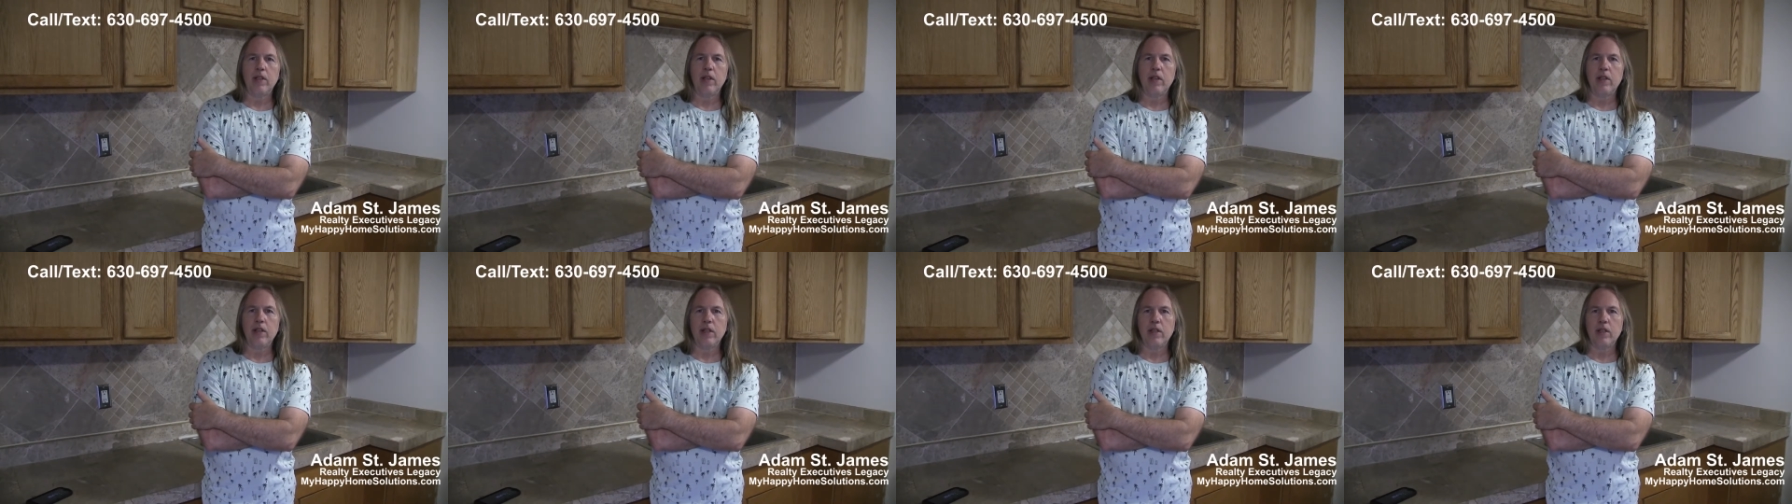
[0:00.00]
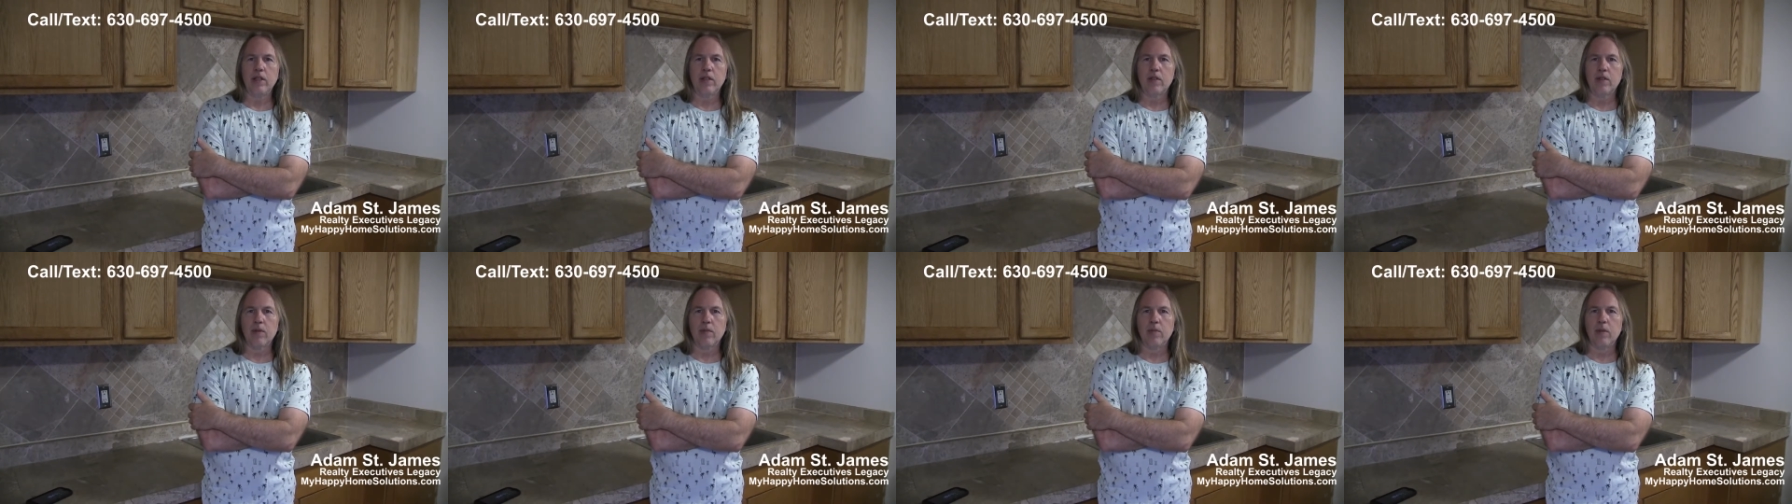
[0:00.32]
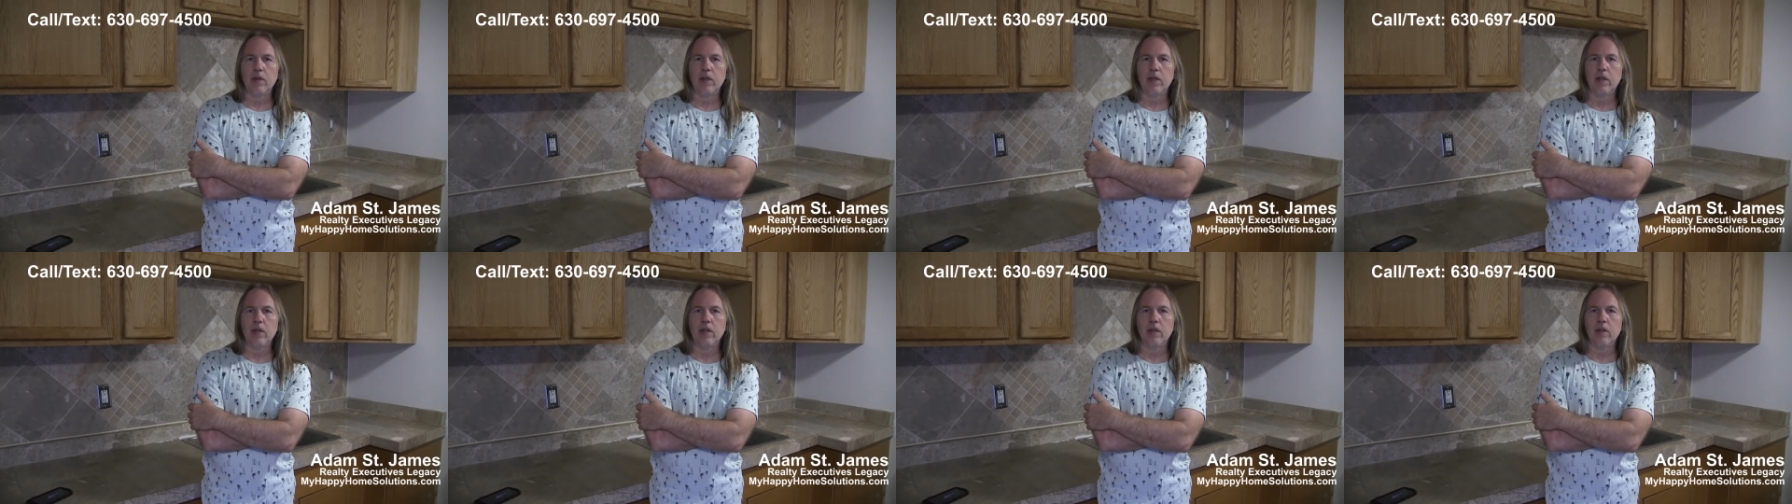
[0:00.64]
they need
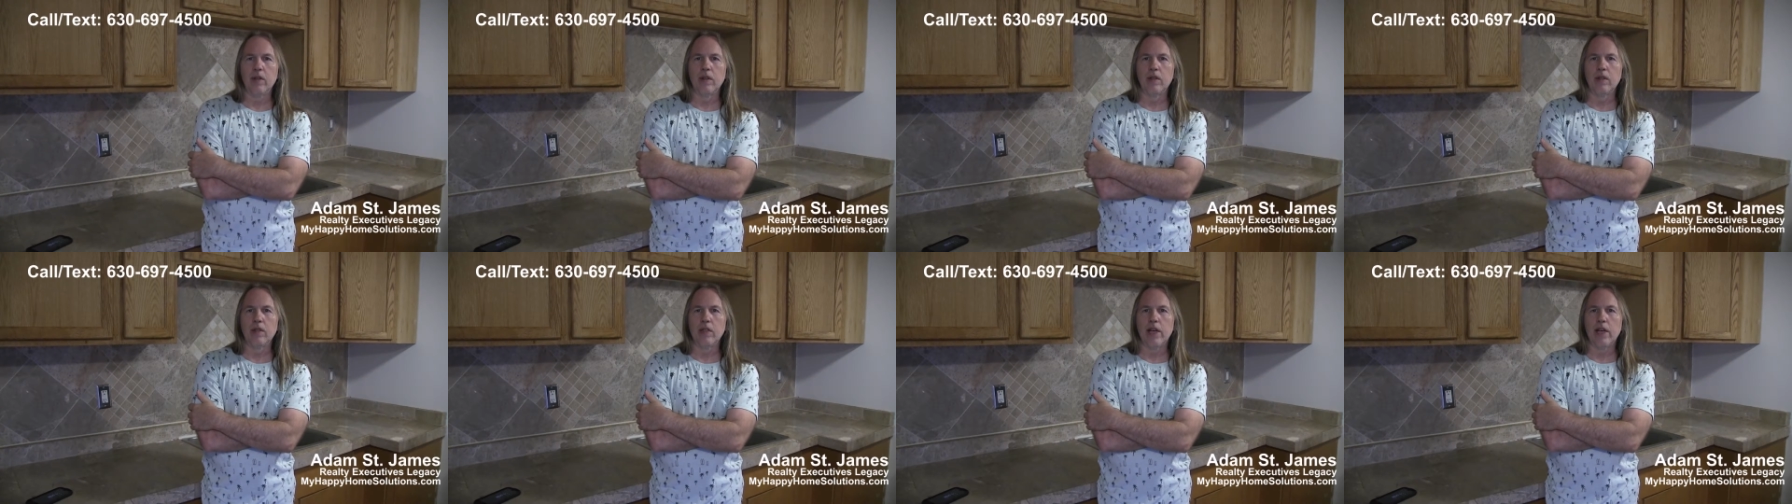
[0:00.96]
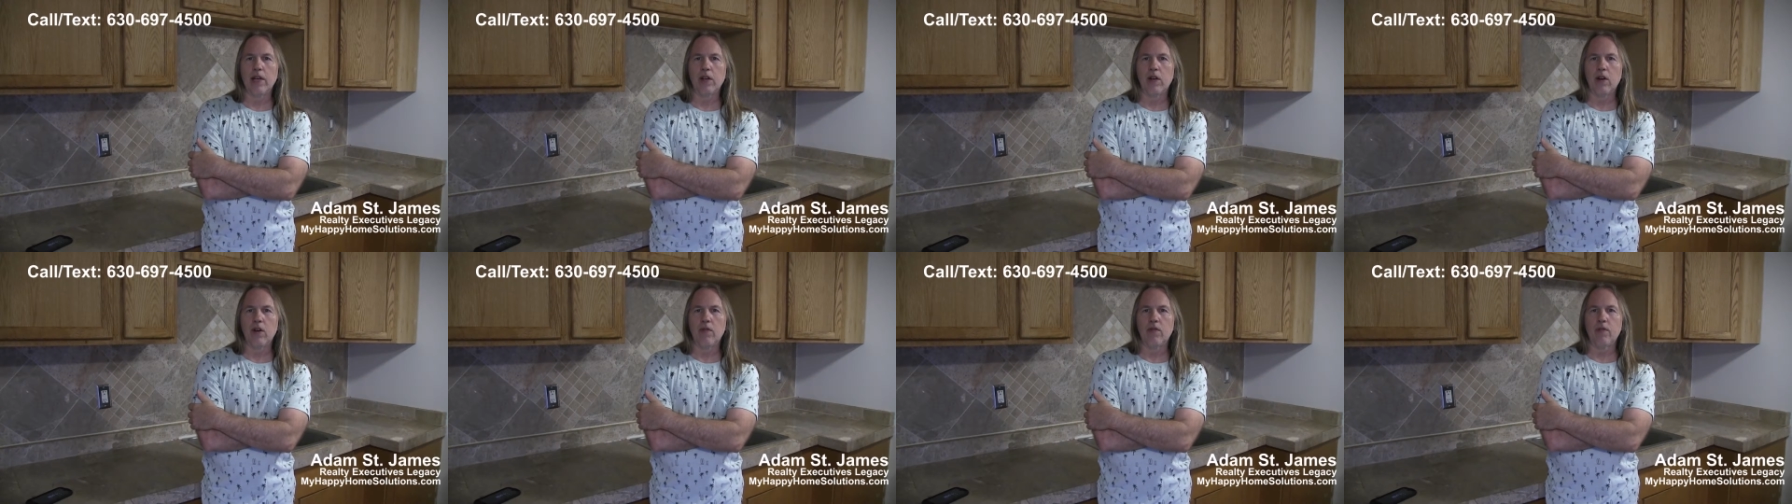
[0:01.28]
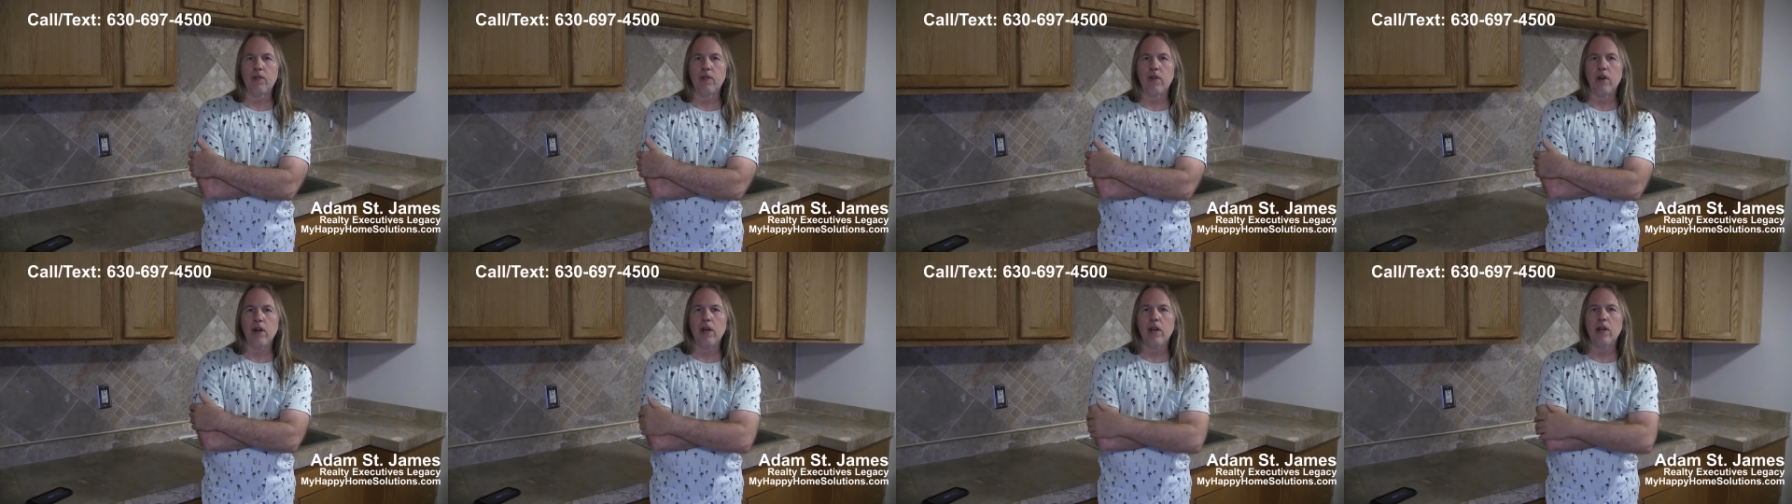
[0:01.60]
somebody to take
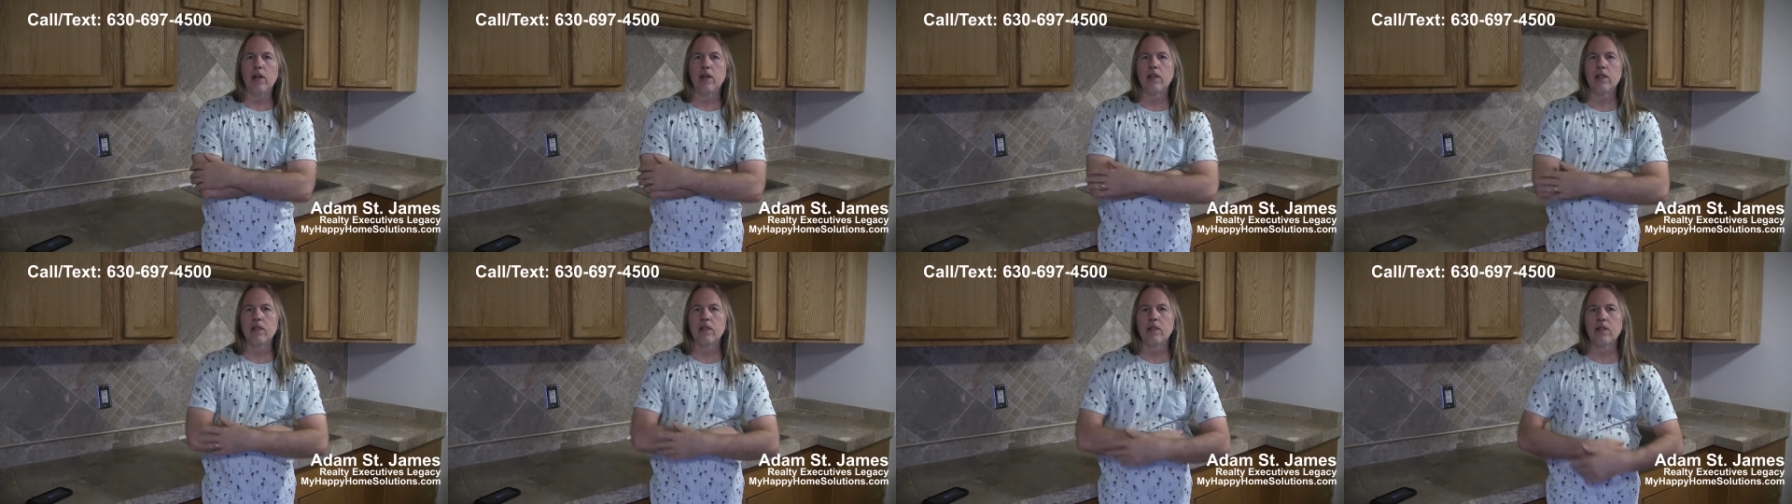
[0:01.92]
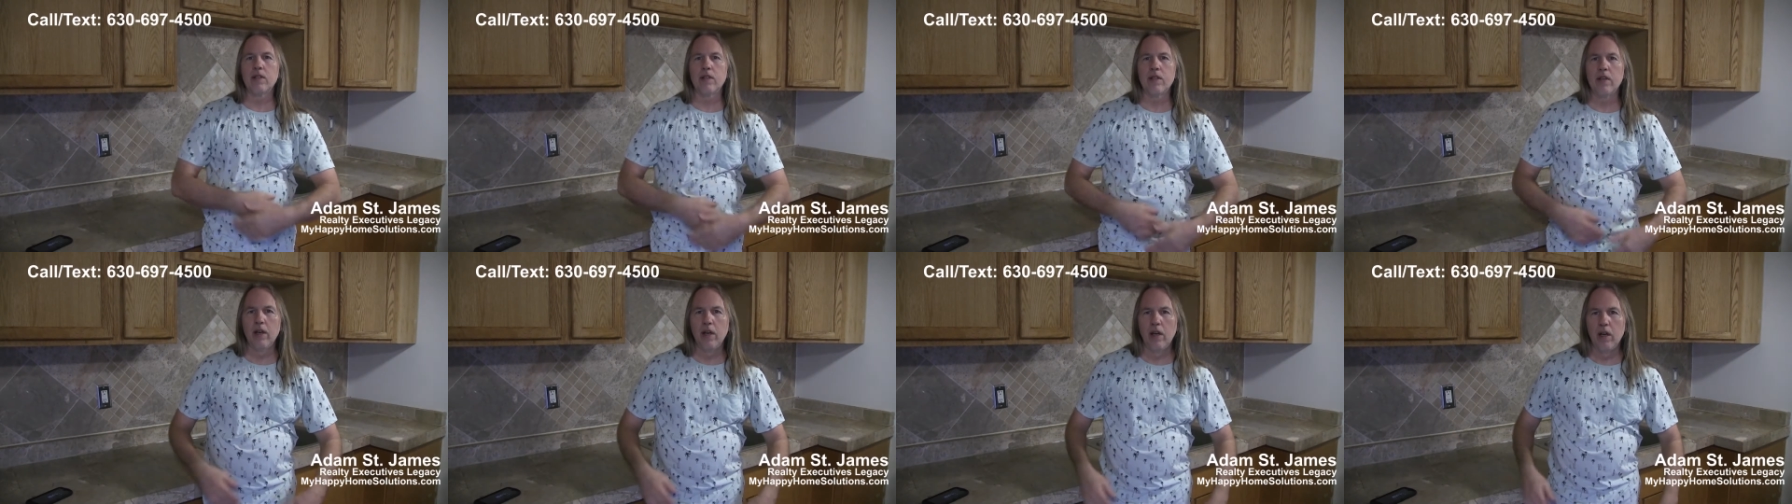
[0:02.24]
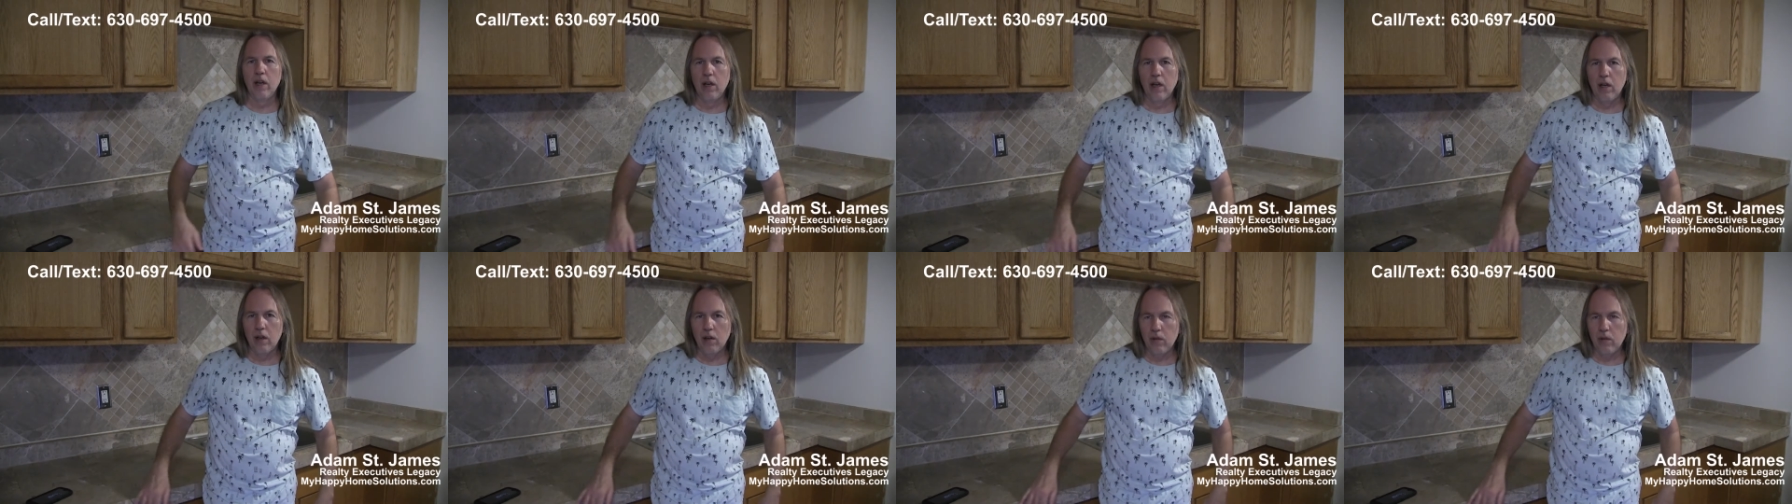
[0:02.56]
off their hands,